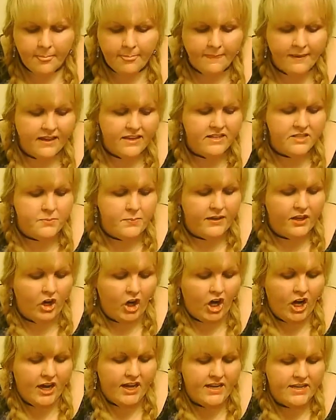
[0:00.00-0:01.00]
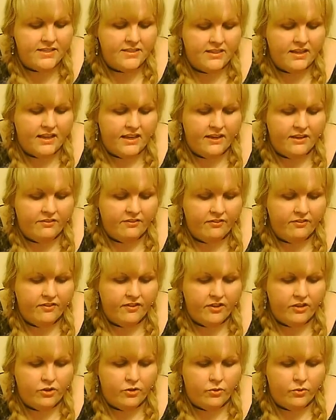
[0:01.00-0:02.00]
is because if
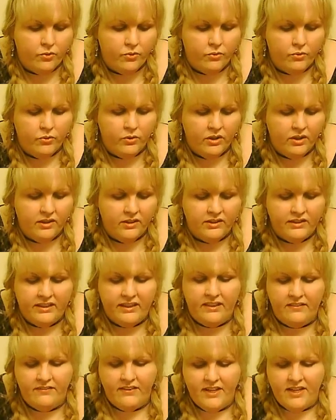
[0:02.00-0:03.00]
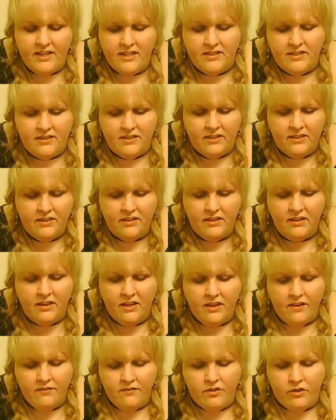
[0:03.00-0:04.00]
you leave it,
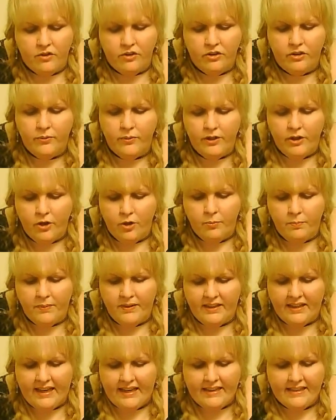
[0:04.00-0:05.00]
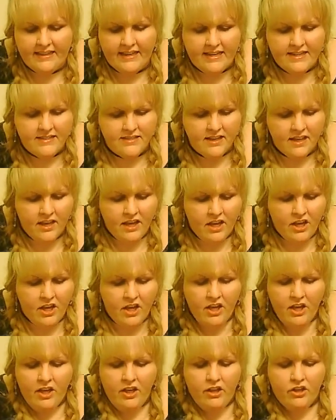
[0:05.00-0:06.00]
if you glue it open like this,
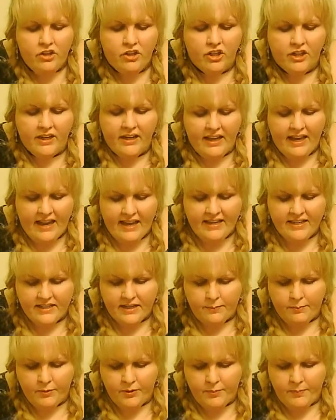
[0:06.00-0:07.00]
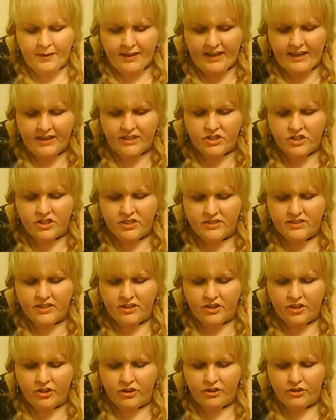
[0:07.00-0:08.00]
you're going to end up with pages that are
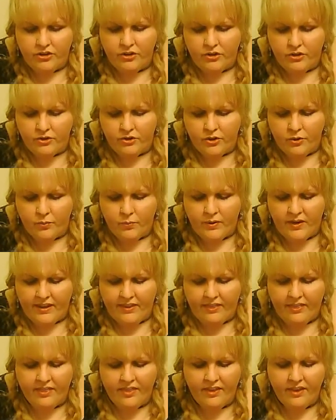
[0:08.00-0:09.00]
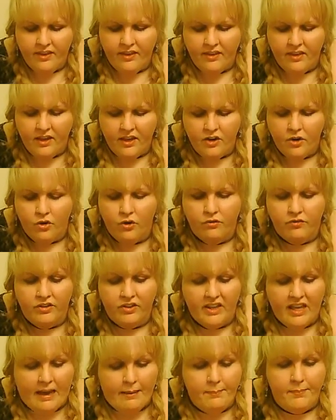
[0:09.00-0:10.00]
glued with an
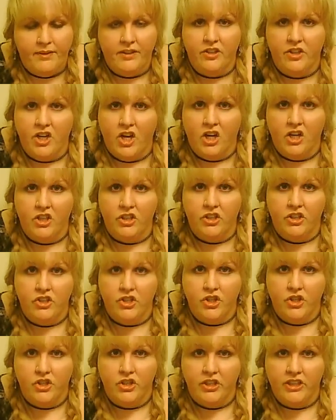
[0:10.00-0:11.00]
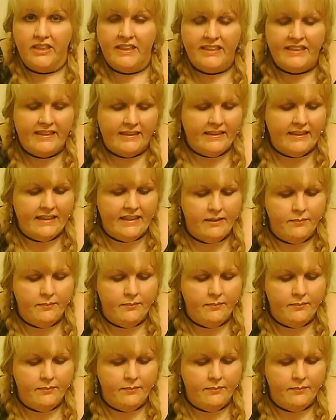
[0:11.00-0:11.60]
overlap, and they're not going to turn cleanly